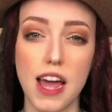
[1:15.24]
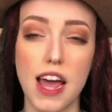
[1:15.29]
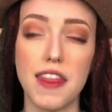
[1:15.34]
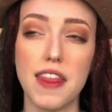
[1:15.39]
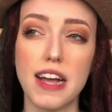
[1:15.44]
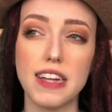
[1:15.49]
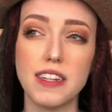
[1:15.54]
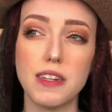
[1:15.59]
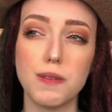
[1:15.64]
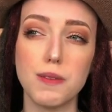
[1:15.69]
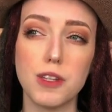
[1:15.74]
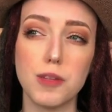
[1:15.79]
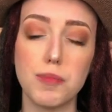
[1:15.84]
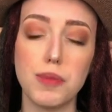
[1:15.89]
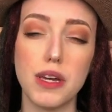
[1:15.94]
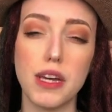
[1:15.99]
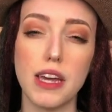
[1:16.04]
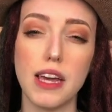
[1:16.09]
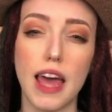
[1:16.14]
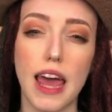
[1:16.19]
And that seems to
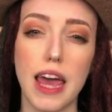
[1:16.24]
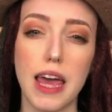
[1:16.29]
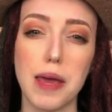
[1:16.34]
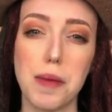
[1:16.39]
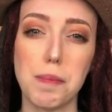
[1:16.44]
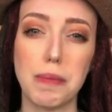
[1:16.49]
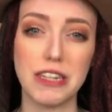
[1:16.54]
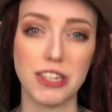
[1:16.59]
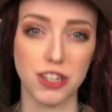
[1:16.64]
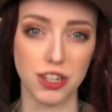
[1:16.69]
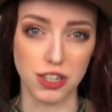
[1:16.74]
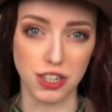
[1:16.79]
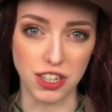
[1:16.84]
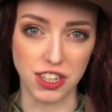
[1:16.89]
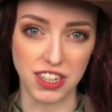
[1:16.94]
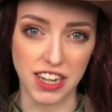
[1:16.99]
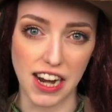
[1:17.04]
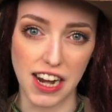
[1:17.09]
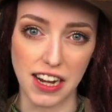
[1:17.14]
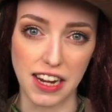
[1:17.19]
be a
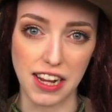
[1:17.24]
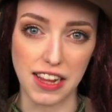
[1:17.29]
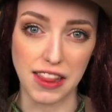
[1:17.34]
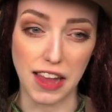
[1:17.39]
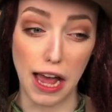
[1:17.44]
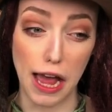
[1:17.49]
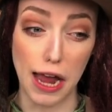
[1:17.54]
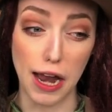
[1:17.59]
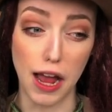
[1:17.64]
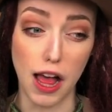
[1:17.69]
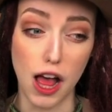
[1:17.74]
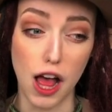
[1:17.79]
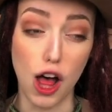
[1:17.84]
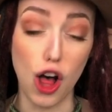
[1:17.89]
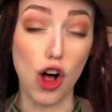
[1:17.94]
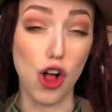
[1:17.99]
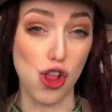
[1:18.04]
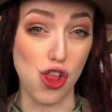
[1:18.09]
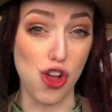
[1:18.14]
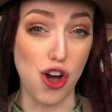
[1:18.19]
misunderstanding that
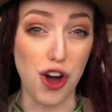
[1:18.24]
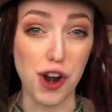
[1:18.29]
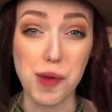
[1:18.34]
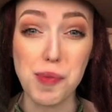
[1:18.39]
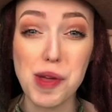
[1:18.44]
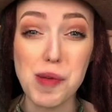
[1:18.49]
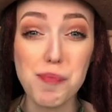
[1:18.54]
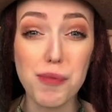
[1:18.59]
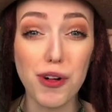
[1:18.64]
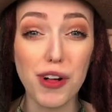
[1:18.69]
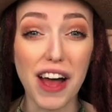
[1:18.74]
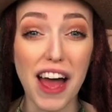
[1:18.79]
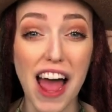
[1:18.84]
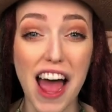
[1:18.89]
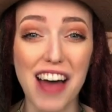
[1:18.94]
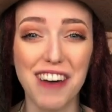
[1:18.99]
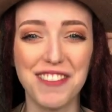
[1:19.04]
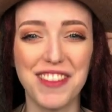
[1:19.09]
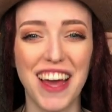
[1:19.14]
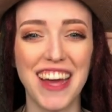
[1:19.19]
a lot of people
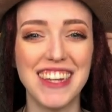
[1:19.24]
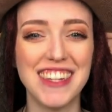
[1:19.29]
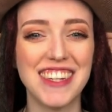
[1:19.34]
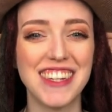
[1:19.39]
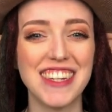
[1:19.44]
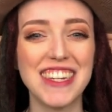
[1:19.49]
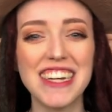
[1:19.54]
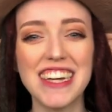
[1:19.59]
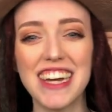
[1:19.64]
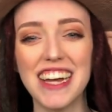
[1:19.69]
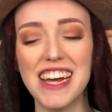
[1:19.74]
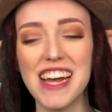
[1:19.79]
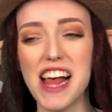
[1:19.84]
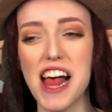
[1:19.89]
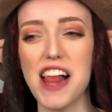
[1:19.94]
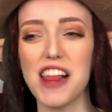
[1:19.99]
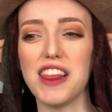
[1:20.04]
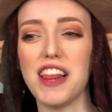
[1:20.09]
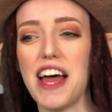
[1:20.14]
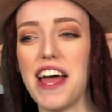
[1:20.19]
have. They see
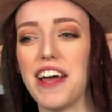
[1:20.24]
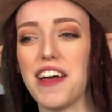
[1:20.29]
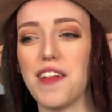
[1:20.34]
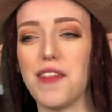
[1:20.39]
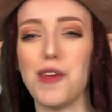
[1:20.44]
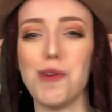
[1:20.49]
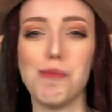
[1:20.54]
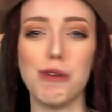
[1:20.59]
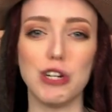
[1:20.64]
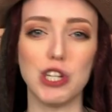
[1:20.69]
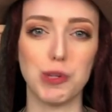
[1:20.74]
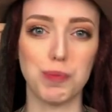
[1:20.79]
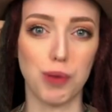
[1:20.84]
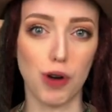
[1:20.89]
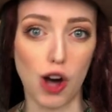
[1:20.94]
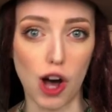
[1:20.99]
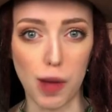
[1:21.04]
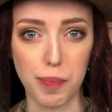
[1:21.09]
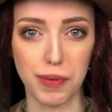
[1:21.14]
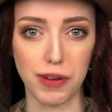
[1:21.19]
like the most
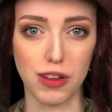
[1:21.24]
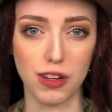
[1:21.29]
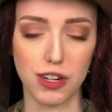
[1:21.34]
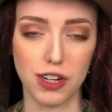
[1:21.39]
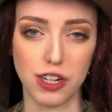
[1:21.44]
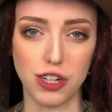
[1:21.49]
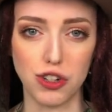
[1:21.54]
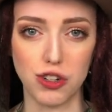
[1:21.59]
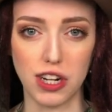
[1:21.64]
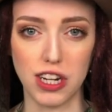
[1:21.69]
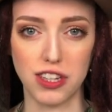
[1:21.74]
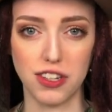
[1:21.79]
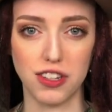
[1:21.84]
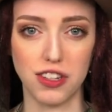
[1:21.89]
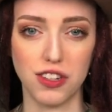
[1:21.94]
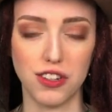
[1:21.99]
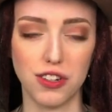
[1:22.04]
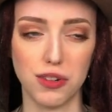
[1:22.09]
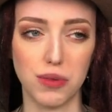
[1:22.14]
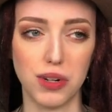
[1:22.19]
popular
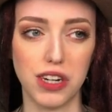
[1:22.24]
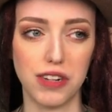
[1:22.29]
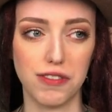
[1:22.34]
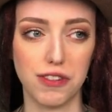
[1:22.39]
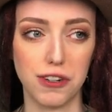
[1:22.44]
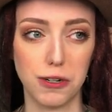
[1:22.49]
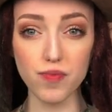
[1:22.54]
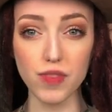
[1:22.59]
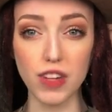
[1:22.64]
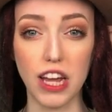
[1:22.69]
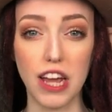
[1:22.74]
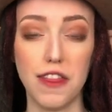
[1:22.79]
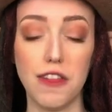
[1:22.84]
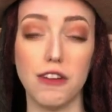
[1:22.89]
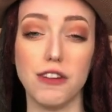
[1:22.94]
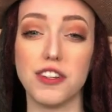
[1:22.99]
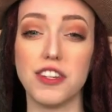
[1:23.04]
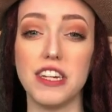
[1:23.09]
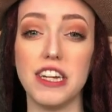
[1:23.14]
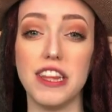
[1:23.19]
dresses or whatever, and they'll
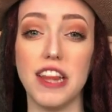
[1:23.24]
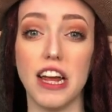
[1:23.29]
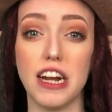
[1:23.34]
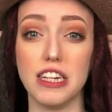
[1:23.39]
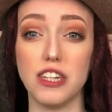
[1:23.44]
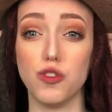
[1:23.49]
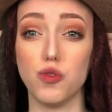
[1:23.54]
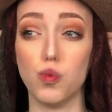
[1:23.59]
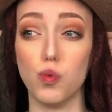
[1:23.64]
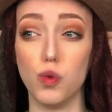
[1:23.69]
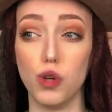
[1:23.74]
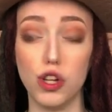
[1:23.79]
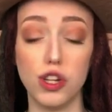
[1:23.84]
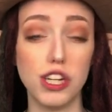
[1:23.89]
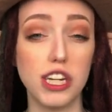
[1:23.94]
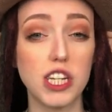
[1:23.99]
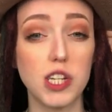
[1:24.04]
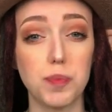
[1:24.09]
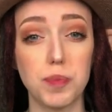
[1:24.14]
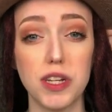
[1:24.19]
see that it's really
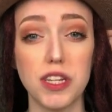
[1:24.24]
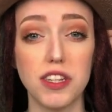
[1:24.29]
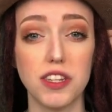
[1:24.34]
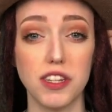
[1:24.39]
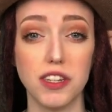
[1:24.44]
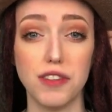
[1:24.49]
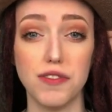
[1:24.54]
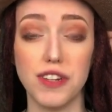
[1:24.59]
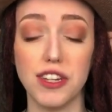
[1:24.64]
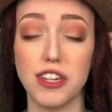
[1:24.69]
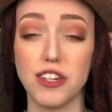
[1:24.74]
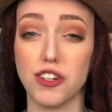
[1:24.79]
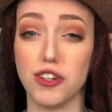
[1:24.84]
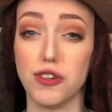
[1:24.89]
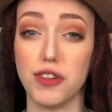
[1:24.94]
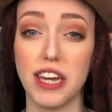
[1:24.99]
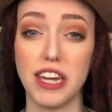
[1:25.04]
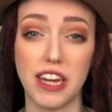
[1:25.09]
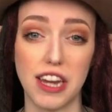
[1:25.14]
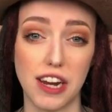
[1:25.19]
expensive, and so
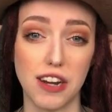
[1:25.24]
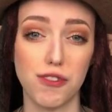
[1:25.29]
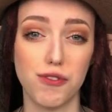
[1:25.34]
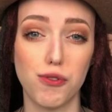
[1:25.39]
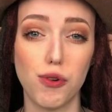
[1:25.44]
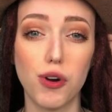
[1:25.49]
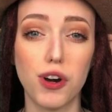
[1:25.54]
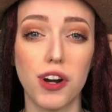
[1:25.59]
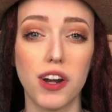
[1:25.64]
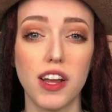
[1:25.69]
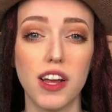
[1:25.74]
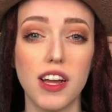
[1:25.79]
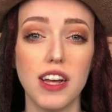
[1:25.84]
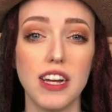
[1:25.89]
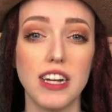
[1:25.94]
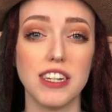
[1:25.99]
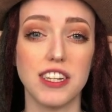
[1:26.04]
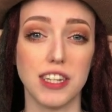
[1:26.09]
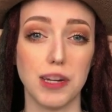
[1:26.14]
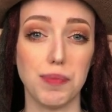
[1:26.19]
they can't afford
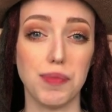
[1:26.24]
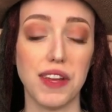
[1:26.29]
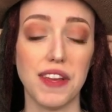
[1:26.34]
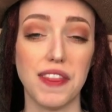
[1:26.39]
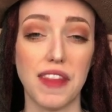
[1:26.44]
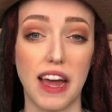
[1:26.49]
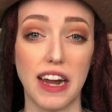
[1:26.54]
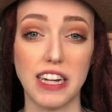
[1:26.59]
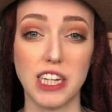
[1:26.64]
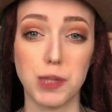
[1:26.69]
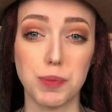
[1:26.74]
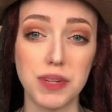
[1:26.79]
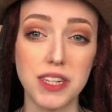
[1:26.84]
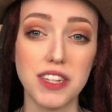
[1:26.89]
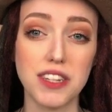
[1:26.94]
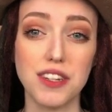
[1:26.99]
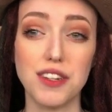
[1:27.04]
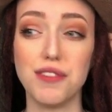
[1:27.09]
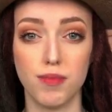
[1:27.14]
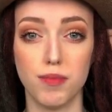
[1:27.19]
something that
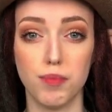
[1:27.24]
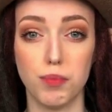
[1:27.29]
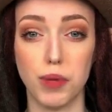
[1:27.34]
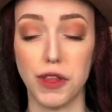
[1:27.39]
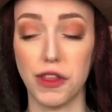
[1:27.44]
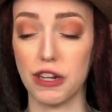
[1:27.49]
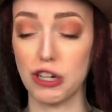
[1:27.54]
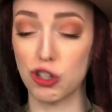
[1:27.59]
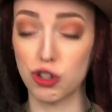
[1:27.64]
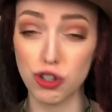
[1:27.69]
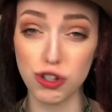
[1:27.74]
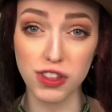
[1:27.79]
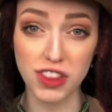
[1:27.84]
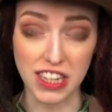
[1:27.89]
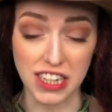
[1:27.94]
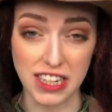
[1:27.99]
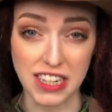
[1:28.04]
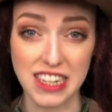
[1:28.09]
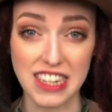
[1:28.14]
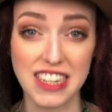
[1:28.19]
expensive. But the truth
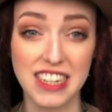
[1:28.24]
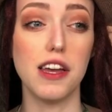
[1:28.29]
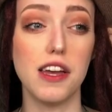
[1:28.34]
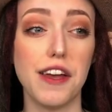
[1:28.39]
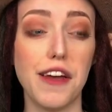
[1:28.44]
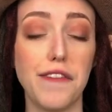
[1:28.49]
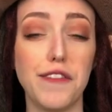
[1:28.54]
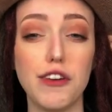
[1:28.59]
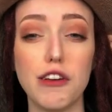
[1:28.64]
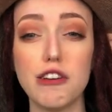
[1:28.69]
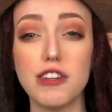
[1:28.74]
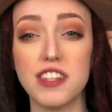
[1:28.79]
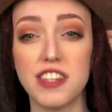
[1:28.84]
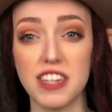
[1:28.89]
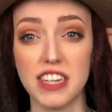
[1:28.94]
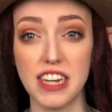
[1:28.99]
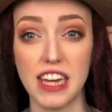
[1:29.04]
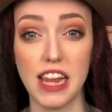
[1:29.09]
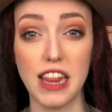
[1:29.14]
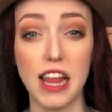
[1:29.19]
is, if you
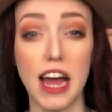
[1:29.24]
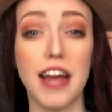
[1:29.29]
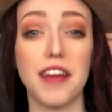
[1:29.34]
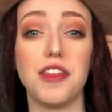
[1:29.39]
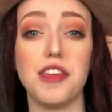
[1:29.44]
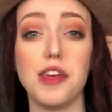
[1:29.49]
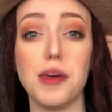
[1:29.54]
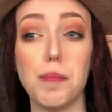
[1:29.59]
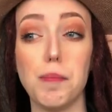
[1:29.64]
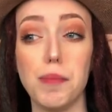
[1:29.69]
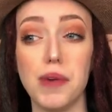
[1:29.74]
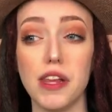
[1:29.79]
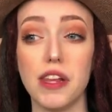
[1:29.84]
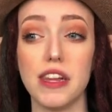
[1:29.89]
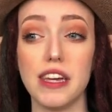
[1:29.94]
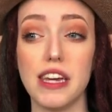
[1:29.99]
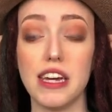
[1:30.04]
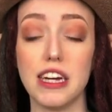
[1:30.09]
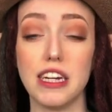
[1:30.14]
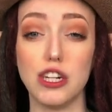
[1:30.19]
see like the
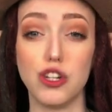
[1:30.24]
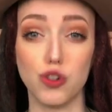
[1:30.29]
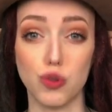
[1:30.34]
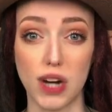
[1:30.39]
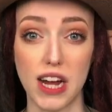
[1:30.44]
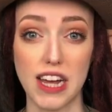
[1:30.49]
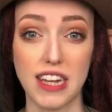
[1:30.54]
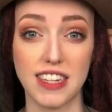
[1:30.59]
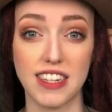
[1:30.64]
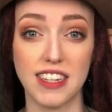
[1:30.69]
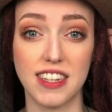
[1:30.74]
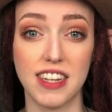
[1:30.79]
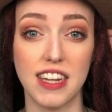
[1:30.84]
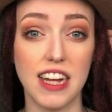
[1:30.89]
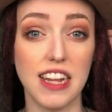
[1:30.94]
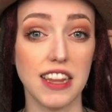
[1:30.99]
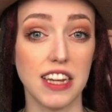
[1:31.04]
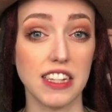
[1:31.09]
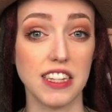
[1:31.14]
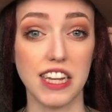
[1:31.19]
Amelia dress
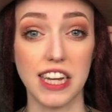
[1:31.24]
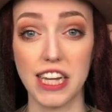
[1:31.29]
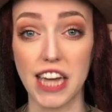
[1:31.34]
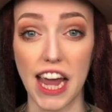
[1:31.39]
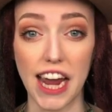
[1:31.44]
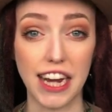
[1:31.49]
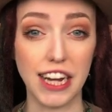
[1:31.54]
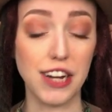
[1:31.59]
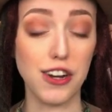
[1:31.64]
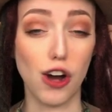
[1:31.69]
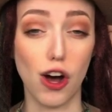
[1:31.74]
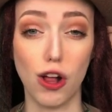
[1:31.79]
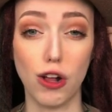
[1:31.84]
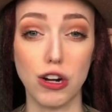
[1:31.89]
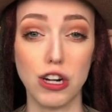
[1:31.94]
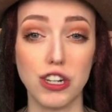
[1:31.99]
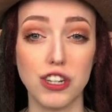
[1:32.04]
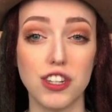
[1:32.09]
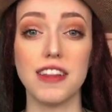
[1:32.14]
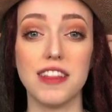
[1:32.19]
that's like
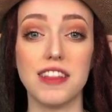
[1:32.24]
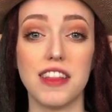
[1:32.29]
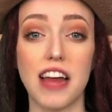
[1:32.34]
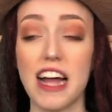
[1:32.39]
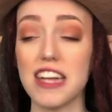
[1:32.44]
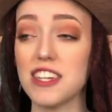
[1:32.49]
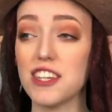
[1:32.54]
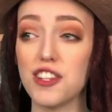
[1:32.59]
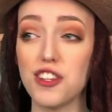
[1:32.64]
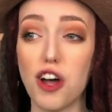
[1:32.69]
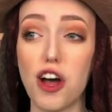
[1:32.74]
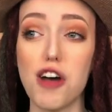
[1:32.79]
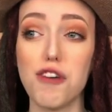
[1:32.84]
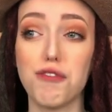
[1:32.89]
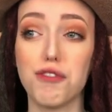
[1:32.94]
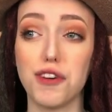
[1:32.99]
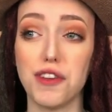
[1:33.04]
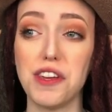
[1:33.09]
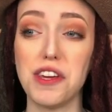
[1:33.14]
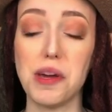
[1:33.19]
$80, that's not
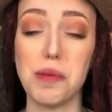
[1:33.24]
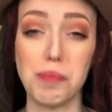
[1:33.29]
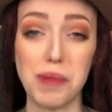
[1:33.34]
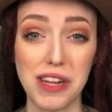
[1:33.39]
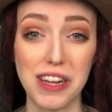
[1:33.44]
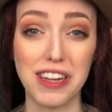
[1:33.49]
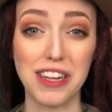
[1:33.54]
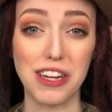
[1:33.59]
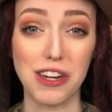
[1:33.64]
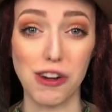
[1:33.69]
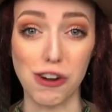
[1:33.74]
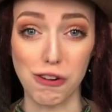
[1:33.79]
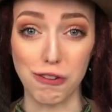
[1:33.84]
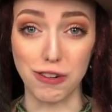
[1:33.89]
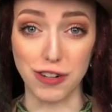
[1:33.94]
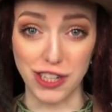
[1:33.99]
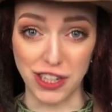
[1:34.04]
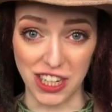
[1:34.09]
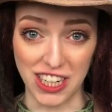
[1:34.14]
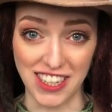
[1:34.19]
for the Amelia
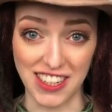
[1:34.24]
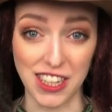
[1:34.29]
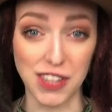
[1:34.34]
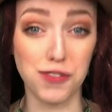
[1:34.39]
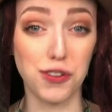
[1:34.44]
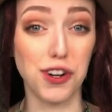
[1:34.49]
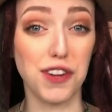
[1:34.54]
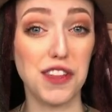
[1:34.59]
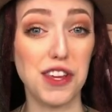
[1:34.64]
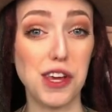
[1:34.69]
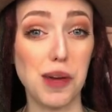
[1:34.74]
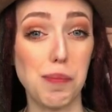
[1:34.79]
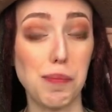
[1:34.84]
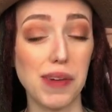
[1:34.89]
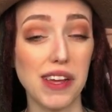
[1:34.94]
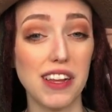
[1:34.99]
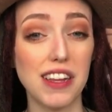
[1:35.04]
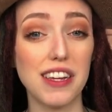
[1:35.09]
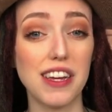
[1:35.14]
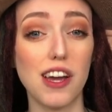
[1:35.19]
overdress. That's for the
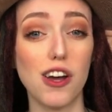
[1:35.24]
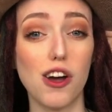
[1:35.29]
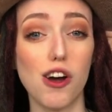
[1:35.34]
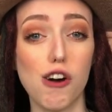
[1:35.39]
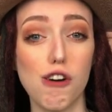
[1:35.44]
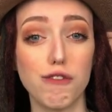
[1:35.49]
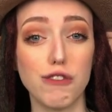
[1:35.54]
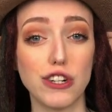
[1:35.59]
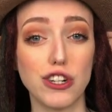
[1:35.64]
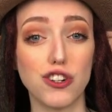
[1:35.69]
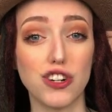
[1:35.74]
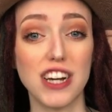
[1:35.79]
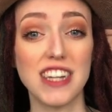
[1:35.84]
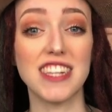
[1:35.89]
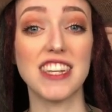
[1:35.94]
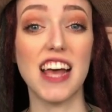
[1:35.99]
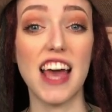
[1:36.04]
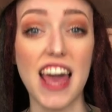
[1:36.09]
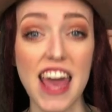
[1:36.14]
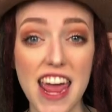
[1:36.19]
Amelia overdress
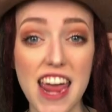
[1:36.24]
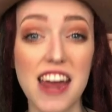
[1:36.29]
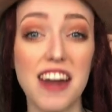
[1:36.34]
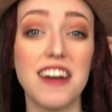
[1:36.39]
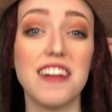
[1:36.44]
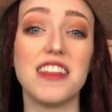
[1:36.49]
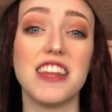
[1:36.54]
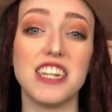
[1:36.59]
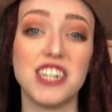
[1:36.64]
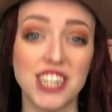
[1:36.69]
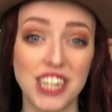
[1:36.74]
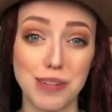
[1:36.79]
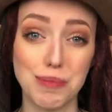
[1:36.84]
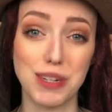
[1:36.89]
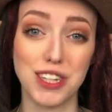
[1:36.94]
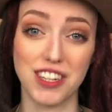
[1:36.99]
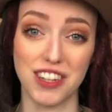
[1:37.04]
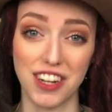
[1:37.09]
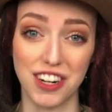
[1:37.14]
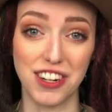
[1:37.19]
and the
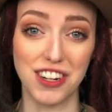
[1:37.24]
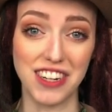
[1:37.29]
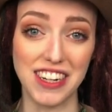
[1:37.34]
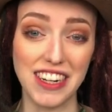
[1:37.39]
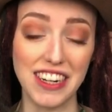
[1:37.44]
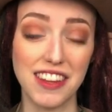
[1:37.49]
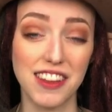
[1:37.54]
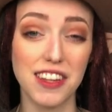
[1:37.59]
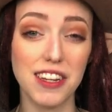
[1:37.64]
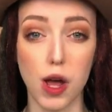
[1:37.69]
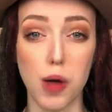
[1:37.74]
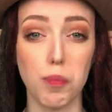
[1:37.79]
chemise underneath.